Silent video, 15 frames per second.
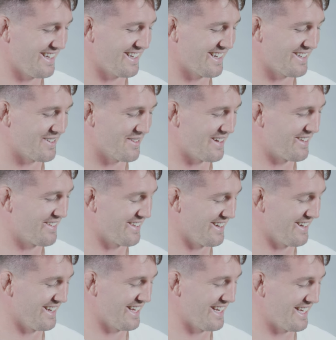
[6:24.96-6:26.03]
can do
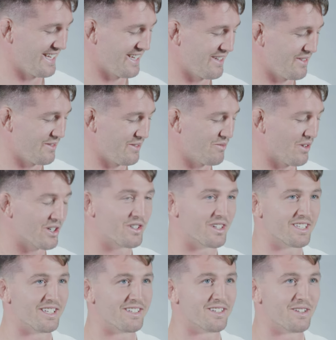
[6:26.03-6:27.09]
anything, he rushed
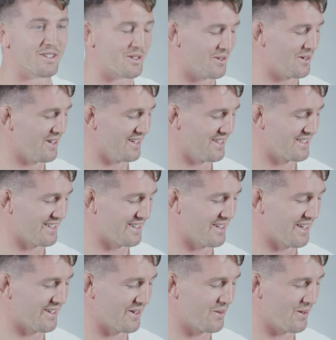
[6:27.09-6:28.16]
us into the toilets
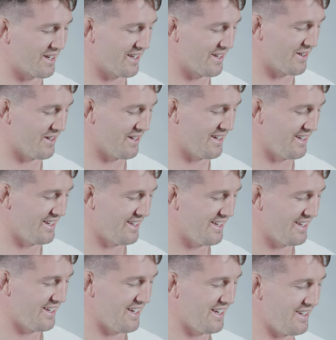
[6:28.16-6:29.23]
and quickly got
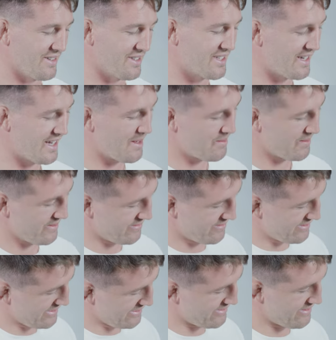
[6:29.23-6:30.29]
a little snap and
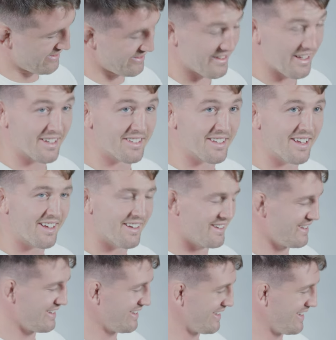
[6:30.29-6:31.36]
that's that.
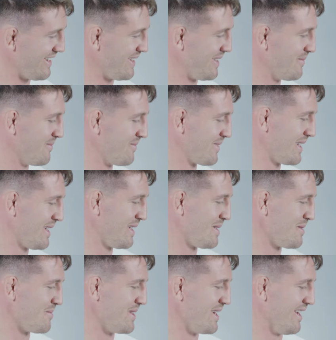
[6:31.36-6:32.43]

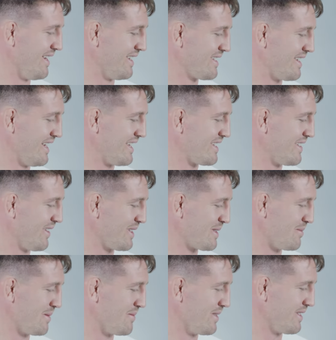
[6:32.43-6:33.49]
It's nice
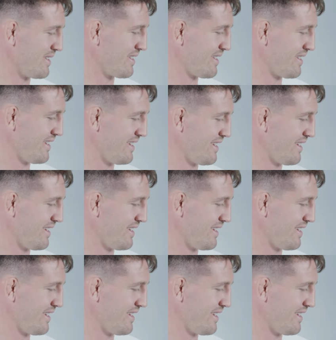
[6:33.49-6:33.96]
memories.